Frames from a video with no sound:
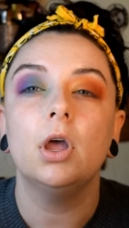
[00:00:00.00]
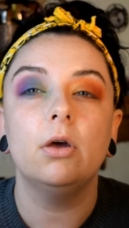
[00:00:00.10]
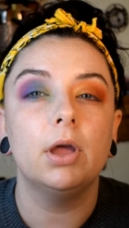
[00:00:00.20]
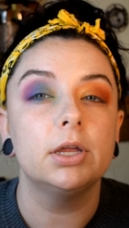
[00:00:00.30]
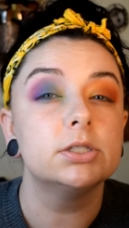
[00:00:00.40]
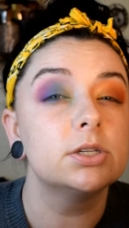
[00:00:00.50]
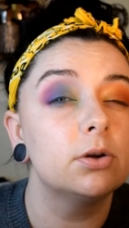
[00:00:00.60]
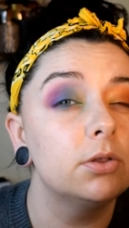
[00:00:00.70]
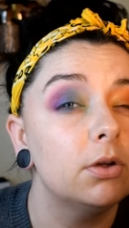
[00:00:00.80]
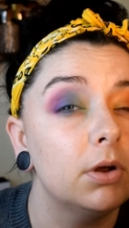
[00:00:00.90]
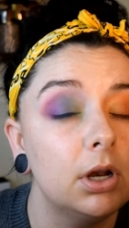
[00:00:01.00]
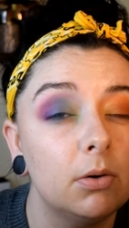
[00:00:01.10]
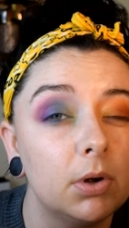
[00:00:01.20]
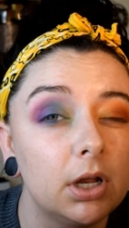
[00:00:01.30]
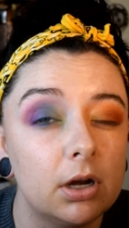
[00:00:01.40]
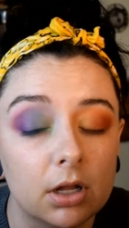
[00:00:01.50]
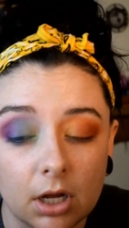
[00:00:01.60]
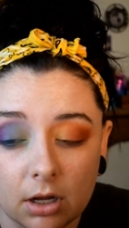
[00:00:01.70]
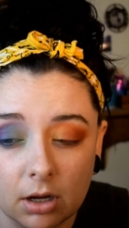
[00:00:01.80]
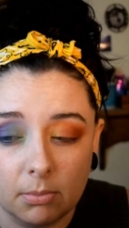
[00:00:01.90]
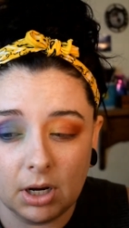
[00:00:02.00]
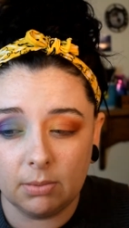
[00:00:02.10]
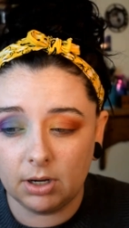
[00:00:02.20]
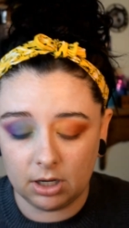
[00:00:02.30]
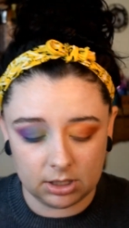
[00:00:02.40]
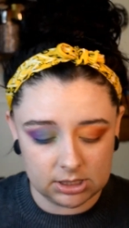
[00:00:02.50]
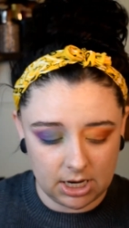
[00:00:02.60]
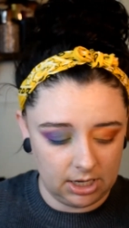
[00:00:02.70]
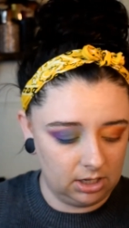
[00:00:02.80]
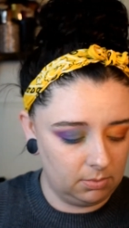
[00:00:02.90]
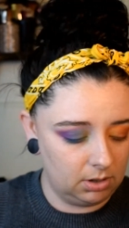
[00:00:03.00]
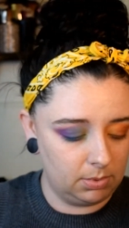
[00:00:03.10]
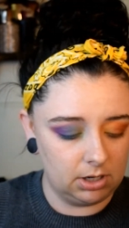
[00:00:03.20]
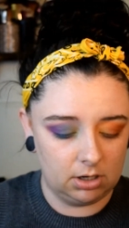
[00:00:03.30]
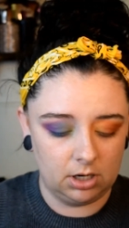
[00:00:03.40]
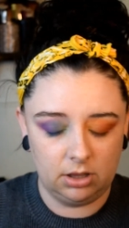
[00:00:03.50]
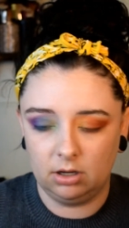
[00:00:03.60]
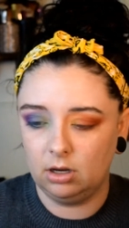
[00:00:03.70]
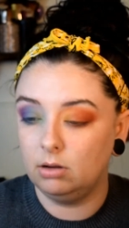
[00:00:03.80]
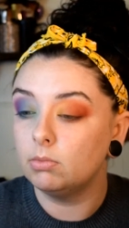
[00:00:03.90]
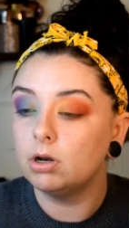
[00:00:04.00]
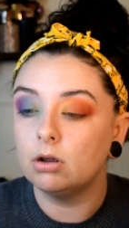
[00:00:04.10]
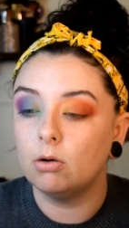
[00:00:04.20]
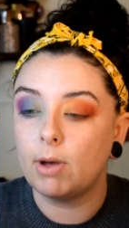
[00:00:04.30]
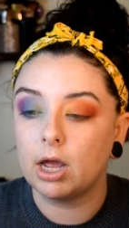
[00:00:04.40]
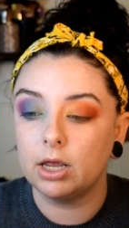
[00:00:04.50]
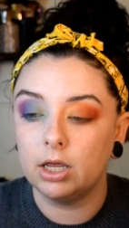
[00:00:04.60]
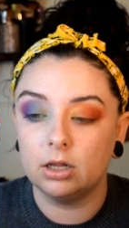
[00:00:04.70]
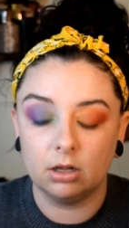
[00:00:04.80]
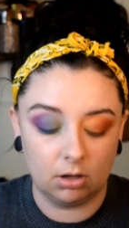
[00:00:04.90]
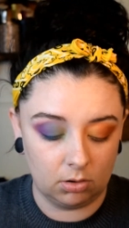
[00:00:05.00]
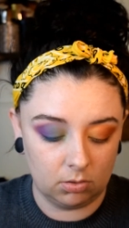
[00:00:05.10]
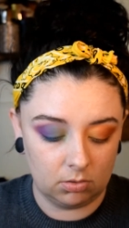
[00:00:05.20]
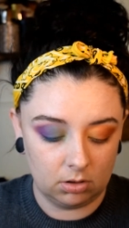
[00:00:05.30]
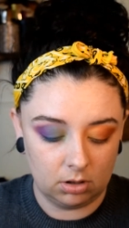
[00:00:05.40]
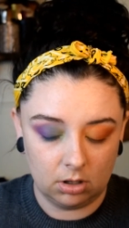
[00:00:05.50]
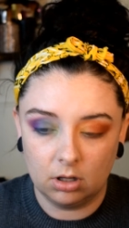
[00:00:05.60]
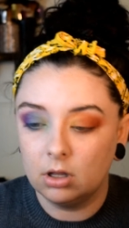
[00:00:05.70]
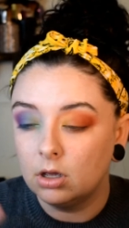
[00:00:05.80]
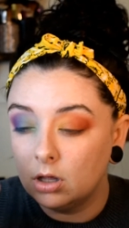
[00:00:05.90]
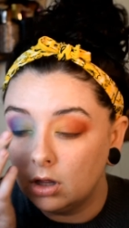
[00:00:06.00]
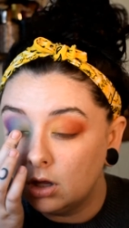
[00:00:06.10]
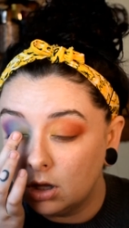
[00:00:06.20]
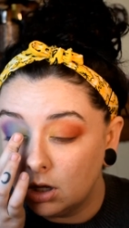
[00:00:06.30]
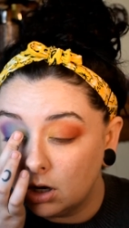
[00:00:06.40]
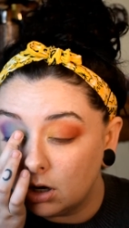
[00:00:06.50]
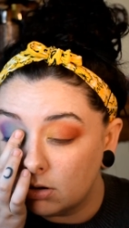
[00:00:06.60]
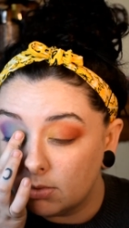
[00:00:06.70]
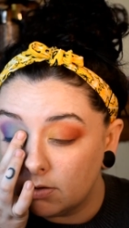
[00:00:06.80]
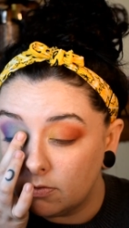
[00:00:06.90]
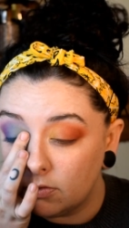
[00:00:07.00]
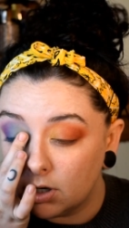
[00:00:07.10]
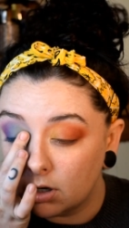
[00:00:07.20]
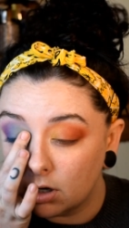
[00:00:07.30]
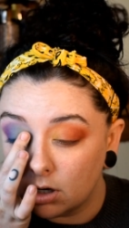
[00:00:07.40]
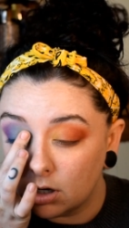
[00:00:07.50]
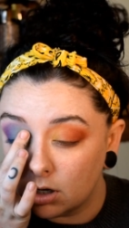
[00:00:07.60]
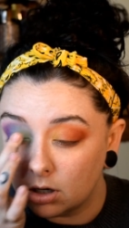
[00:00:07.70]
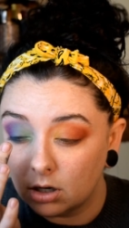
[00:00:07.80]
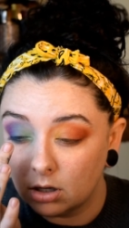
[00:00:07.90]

Okay, so the green went like maybe a tiny bit better. I think I am going to go back in though on my finger.